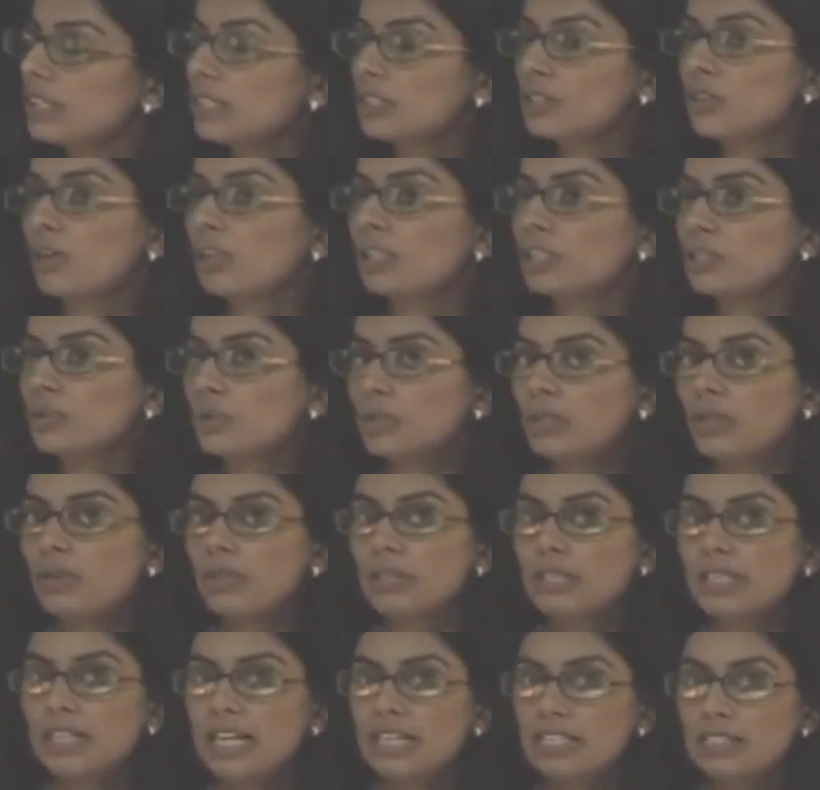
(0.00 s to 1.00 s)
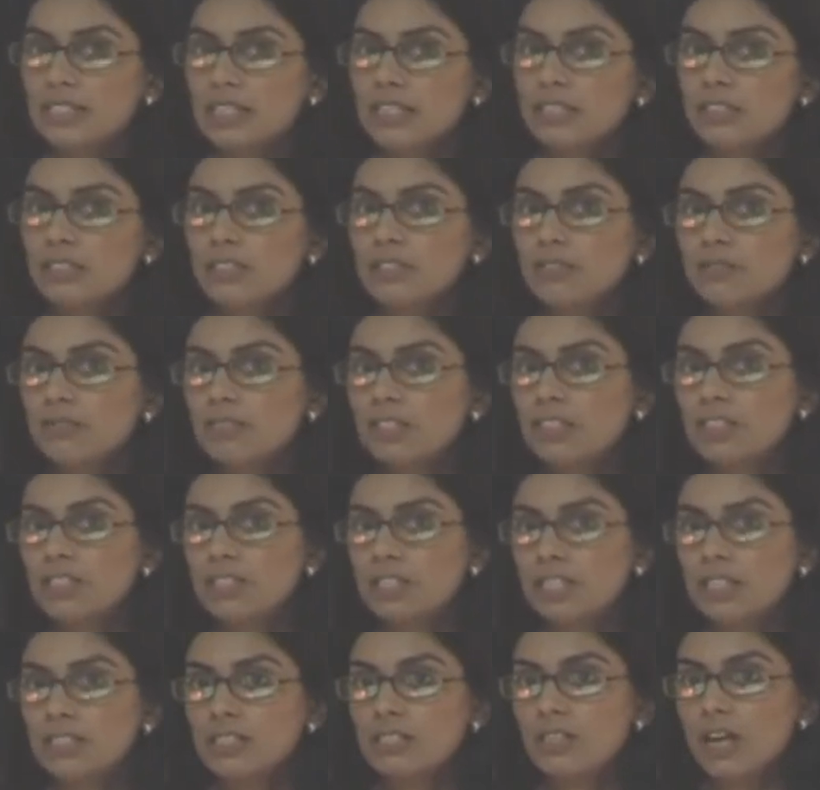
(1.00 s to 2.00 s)
is also an organization which
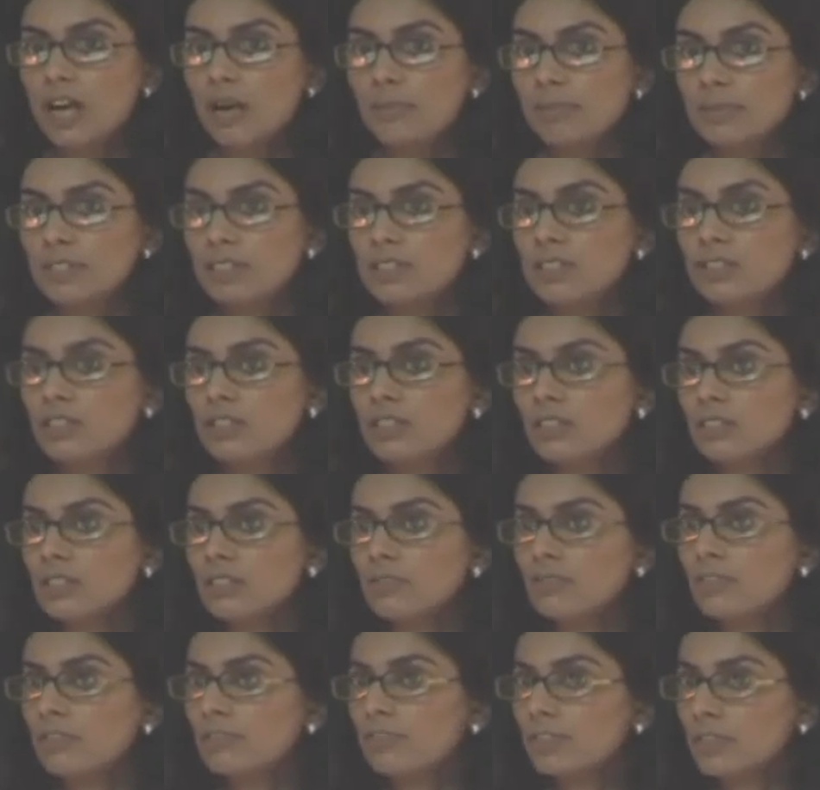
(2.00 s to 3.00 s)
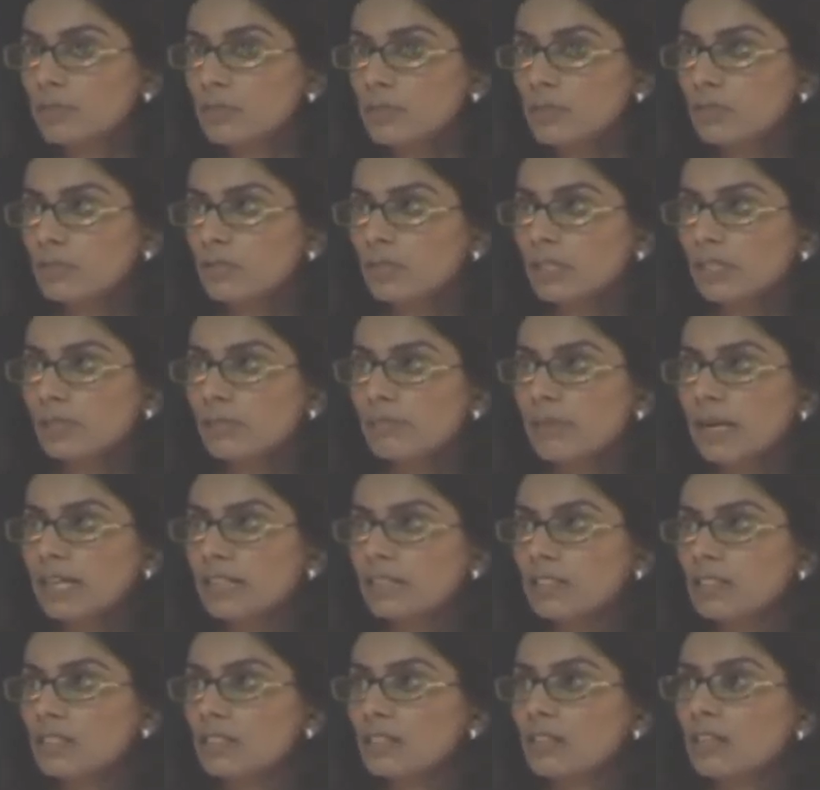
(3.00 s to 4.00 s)
does oppositions for pharmaceutical
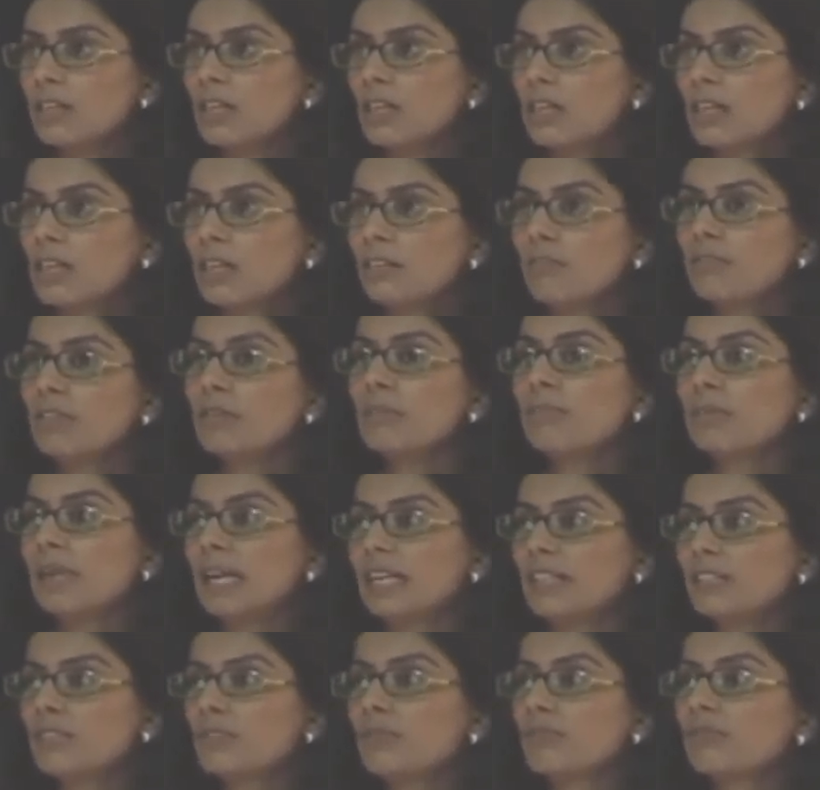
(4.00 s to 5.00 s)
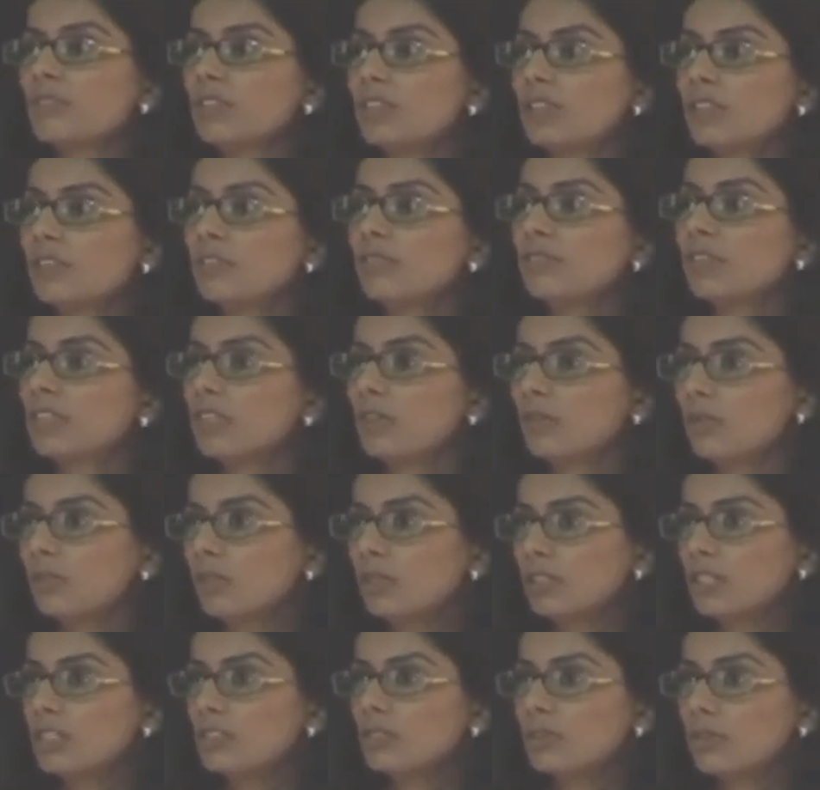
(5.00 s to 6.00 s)
patents. We plan to work with all
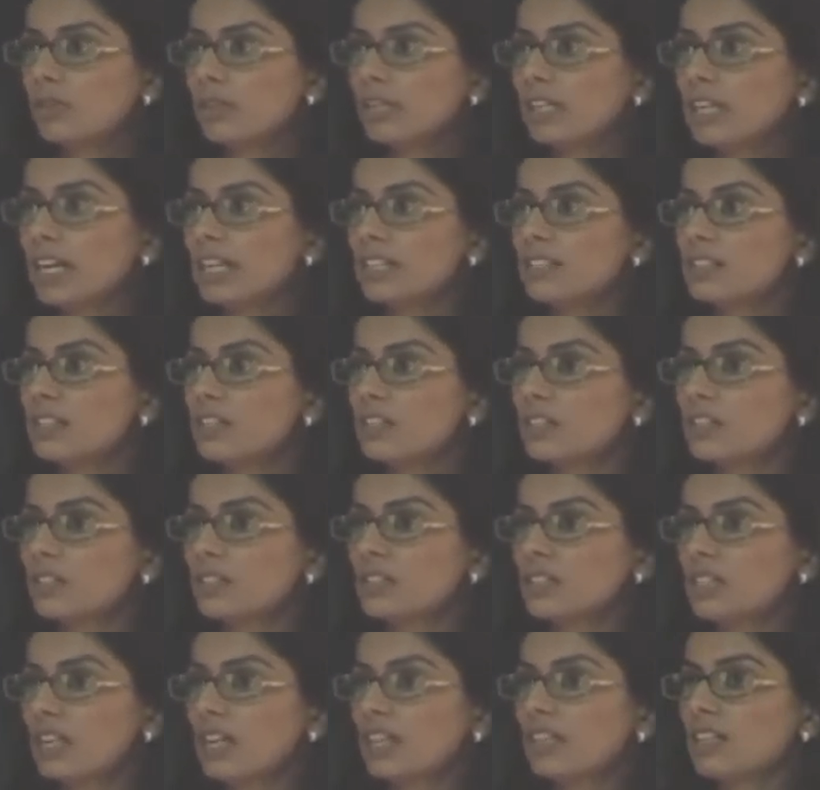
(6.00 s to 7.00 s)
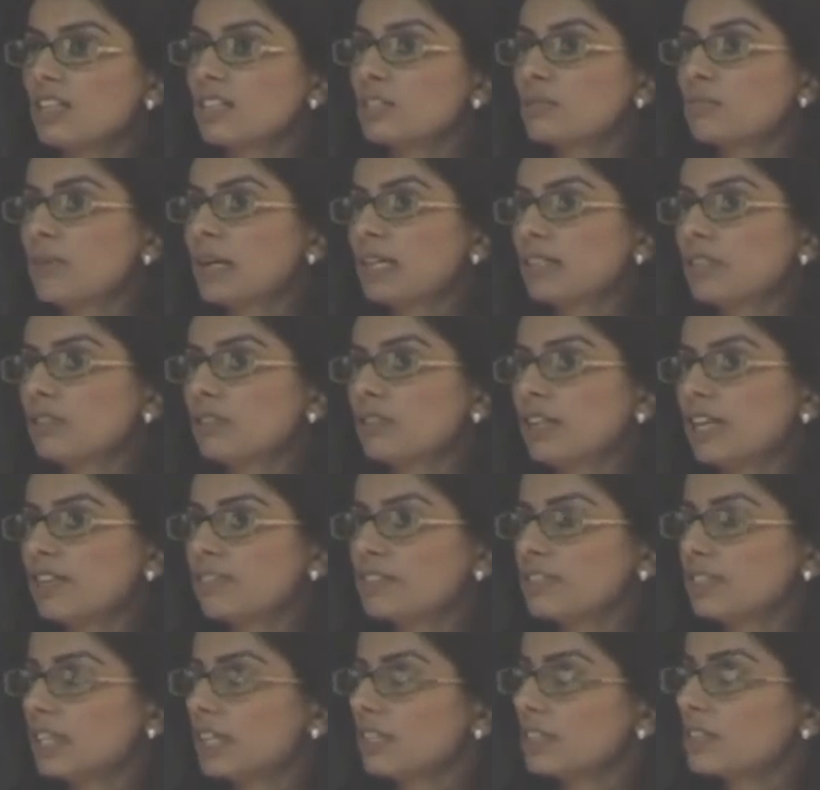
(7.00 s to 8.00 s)
these organizations and expand to
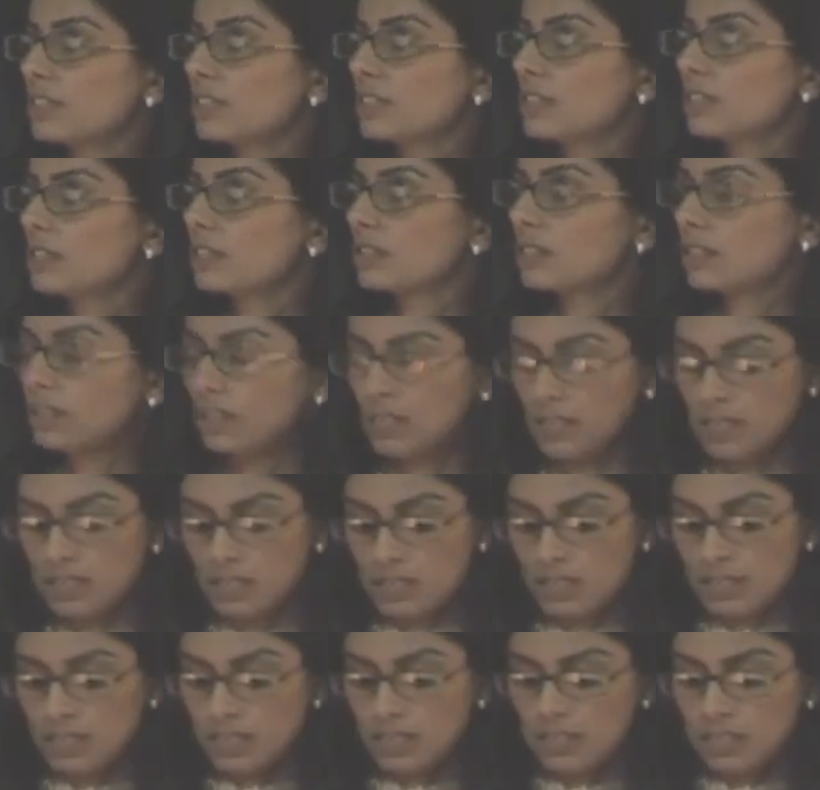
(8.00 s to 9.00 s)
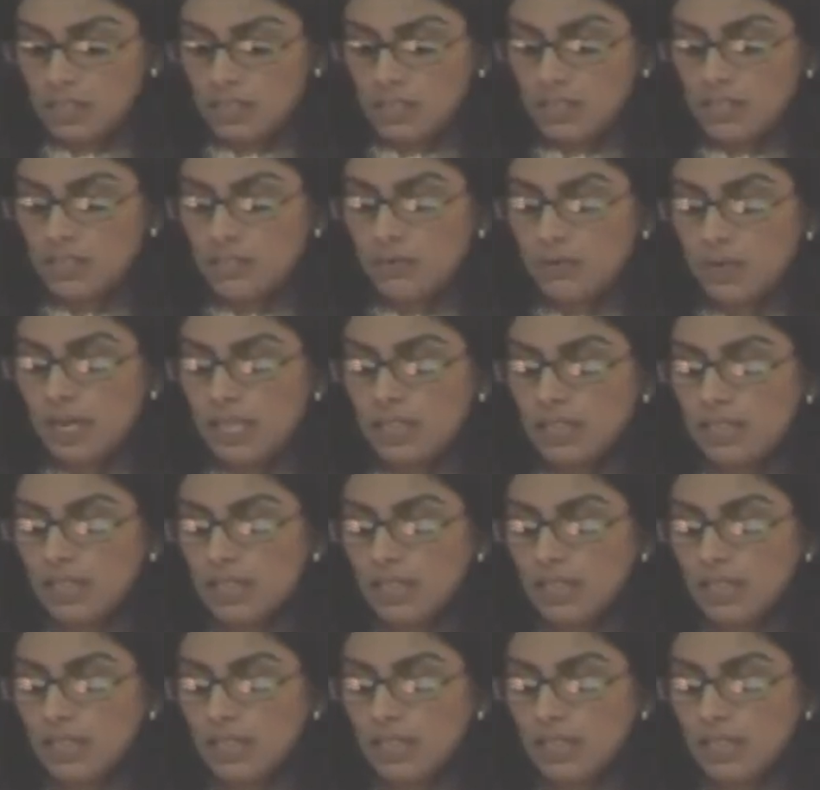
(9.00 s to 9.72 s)
life sciences as well.